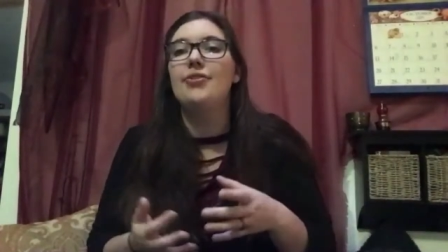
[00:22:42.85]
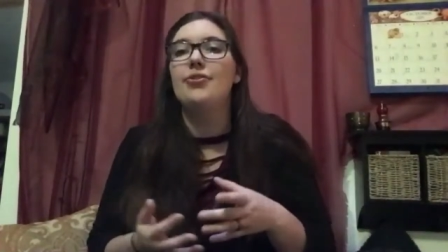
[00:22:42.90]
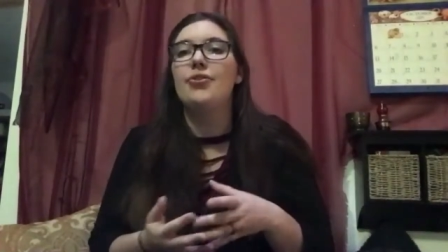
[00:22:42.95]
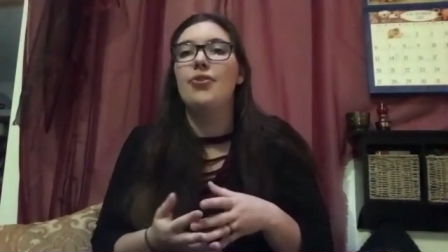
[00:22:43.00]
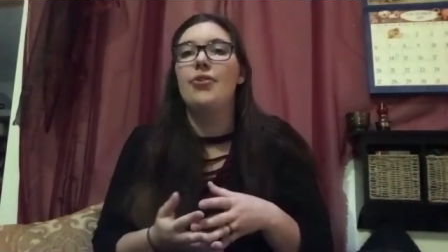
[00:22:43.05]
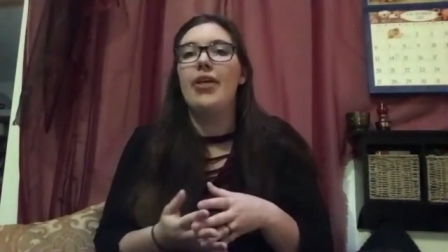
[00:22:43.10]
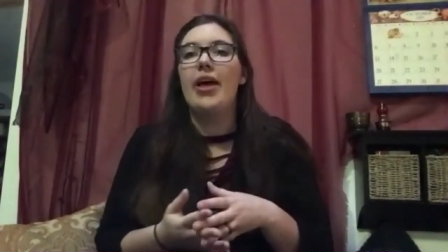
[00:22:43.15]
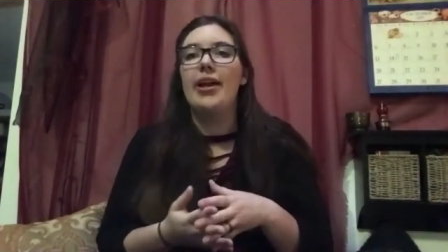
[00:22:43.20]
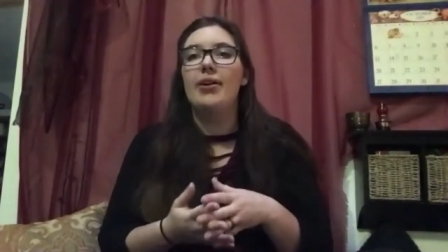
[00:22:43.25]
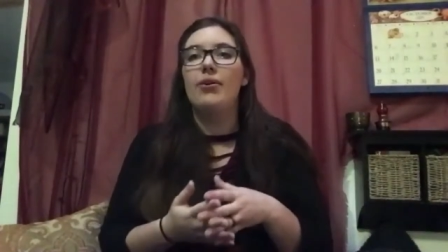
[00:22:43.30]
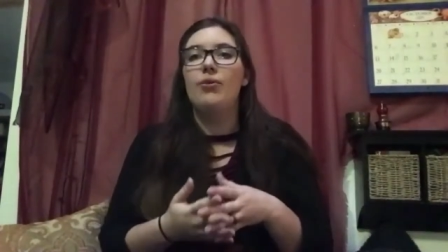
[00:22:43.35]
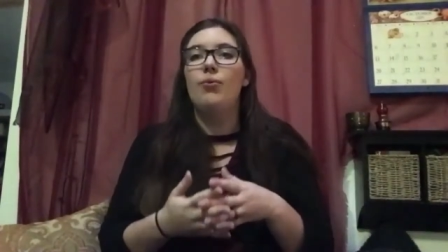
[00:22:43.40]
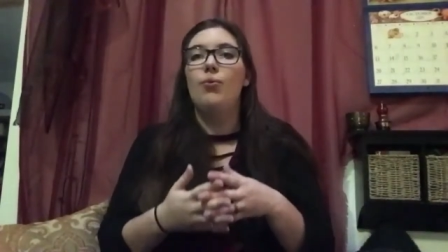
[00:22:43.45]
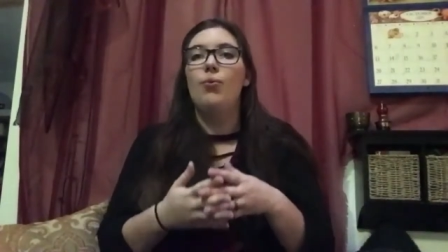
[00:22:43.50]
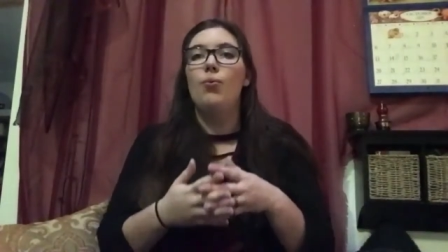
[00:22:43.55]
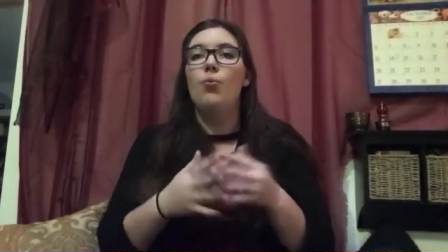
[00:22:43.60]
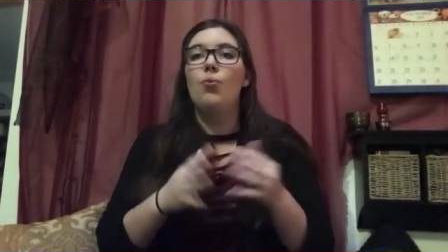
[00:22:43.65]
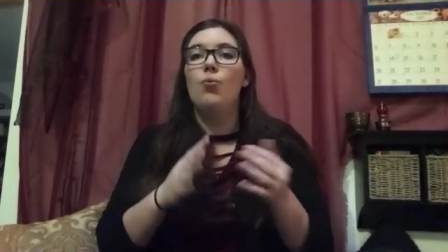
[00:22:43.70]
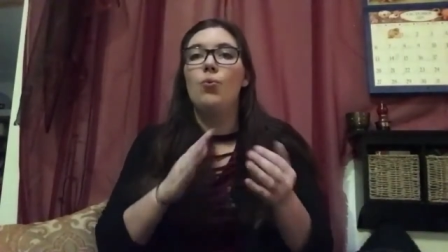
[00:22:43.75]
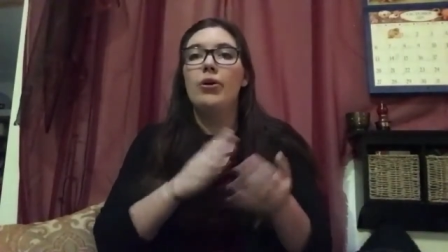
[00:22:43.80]
so that it
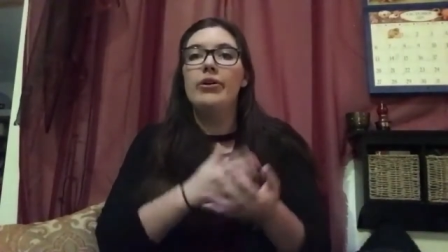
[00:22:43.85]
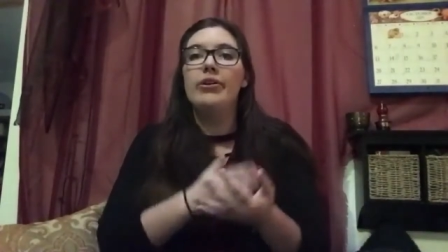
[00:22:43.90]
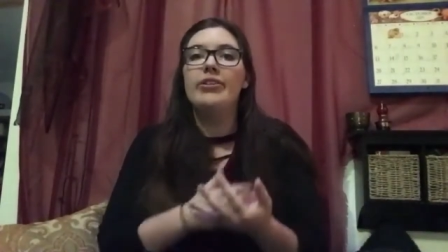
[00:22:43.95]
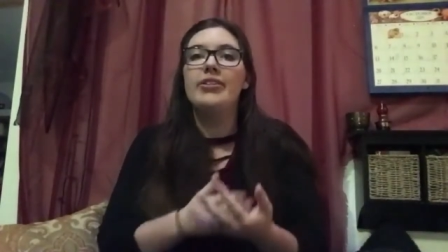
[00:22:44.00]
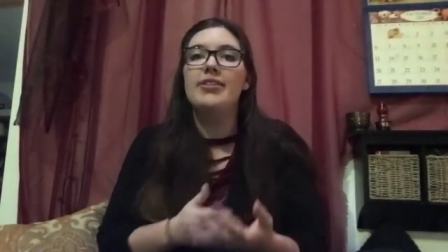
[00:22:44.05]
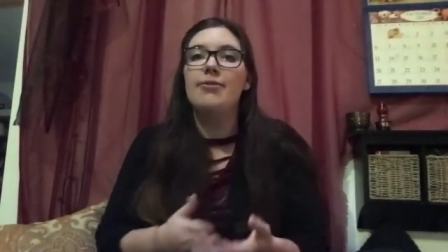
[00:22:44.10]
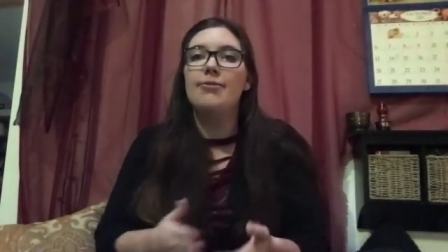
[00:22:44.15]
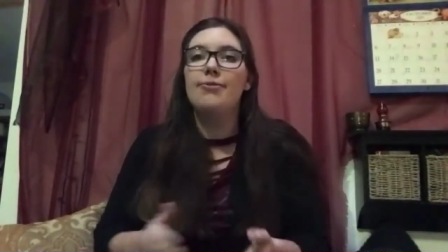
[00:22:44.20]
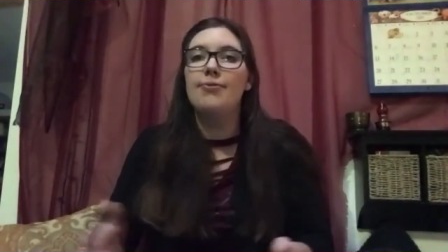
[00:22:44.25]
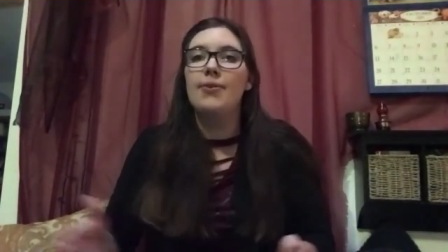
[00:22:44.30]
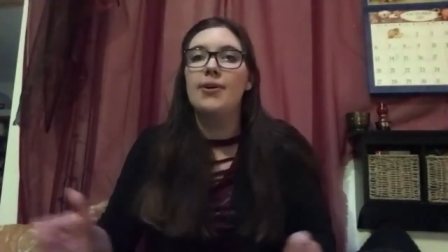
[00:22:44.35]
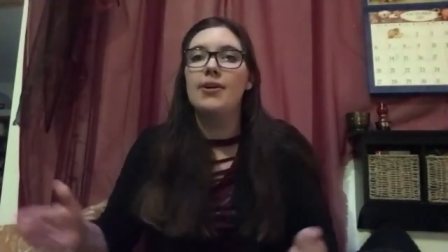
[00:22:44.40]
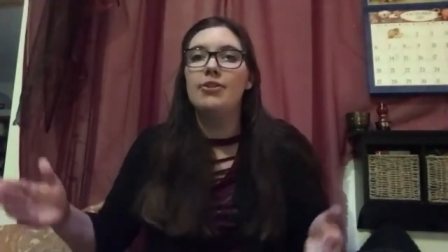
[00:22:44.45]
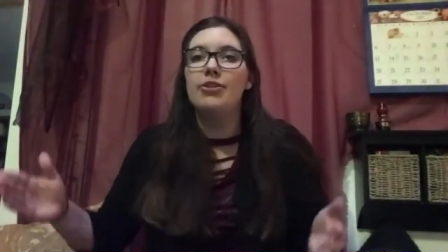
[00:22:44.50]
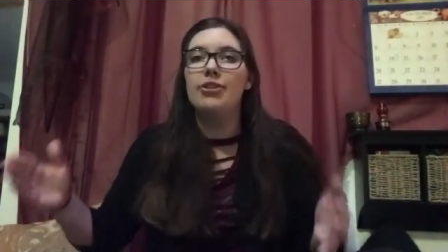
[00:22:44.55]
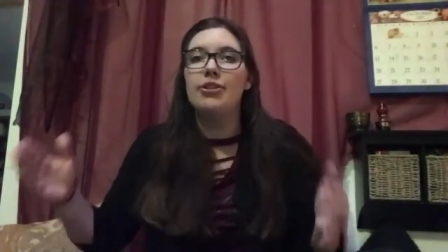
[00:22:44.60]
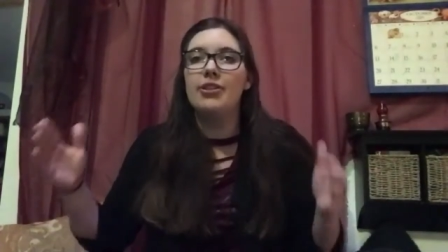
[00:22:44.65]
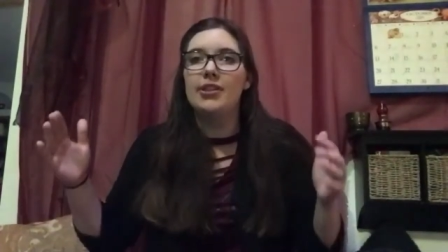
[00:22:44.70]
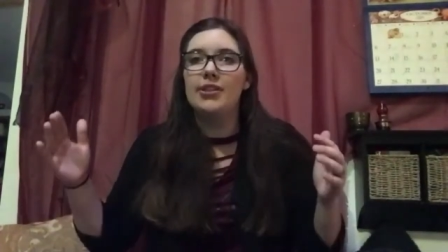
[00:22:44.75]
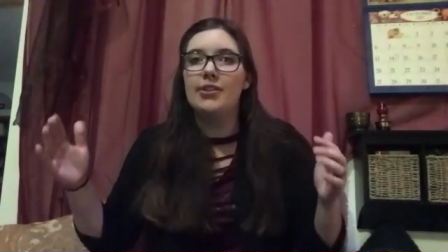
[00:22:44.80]
works and
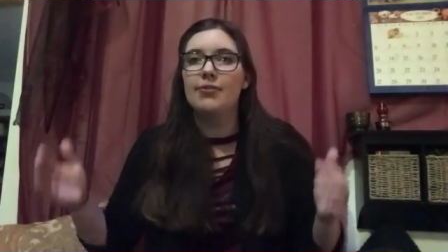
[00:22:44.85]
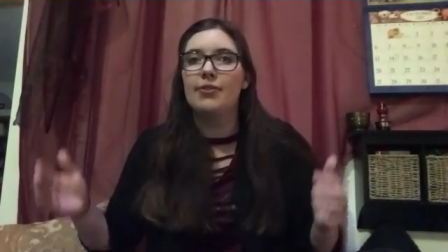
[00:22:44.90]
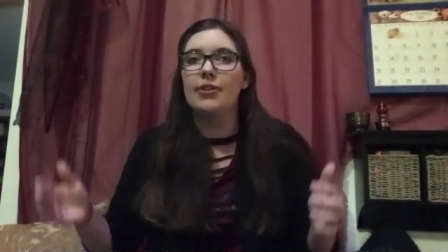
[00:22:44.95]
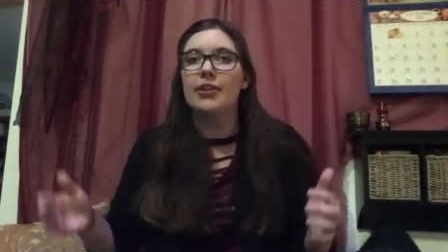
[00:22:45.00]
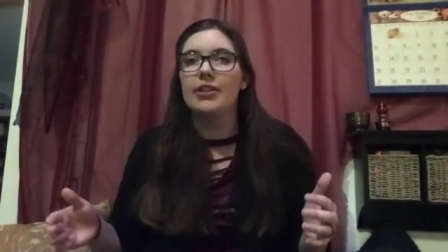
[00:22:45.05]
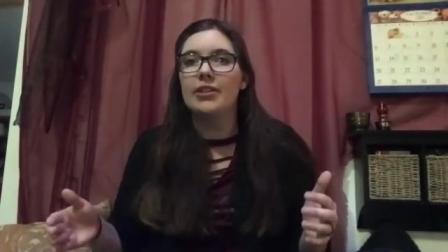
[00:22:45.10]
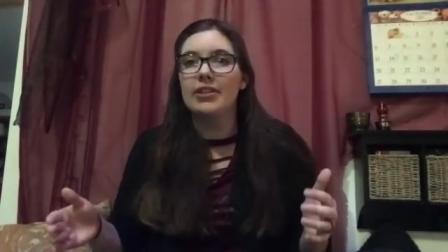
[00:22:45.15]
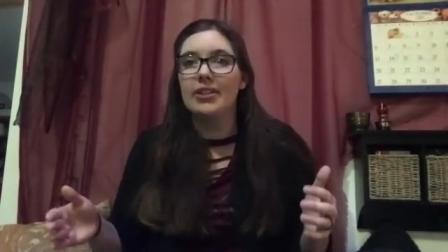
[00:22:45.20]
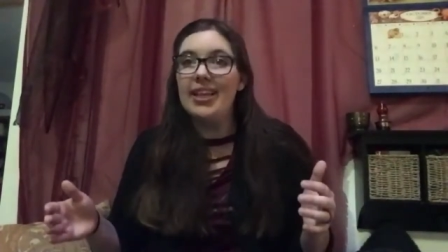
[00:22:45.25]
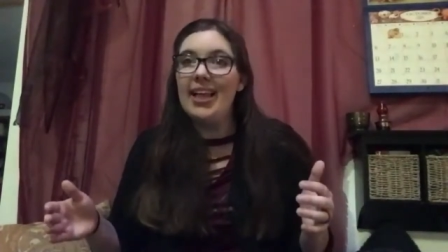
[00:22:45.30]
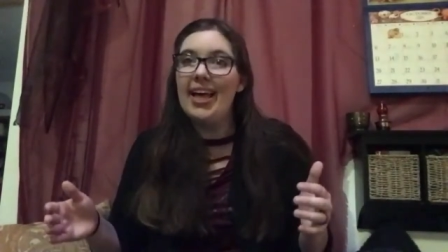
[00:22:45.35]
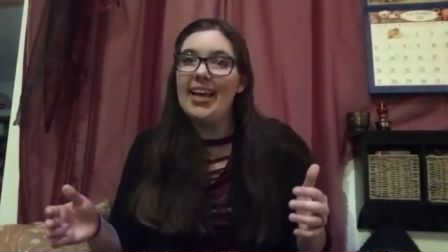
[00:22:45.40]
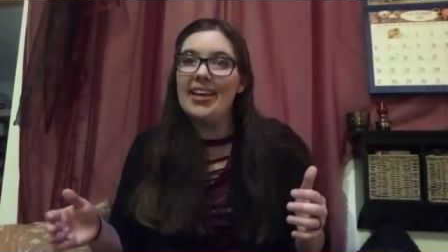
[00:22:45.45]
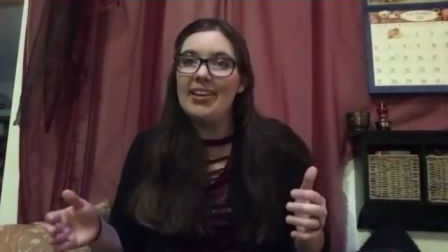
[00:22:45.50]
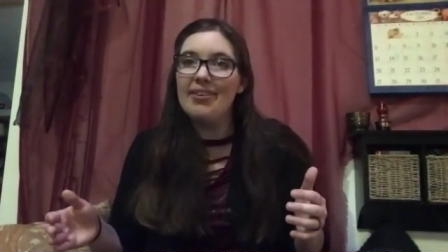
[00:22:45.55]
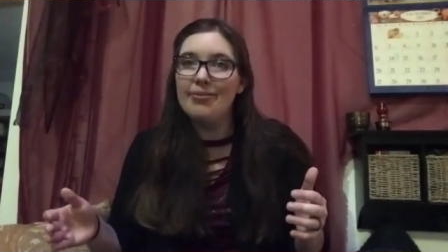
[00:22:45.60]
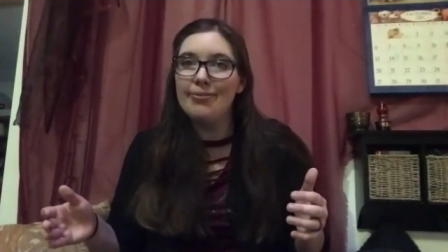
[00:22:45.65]
functions for your life.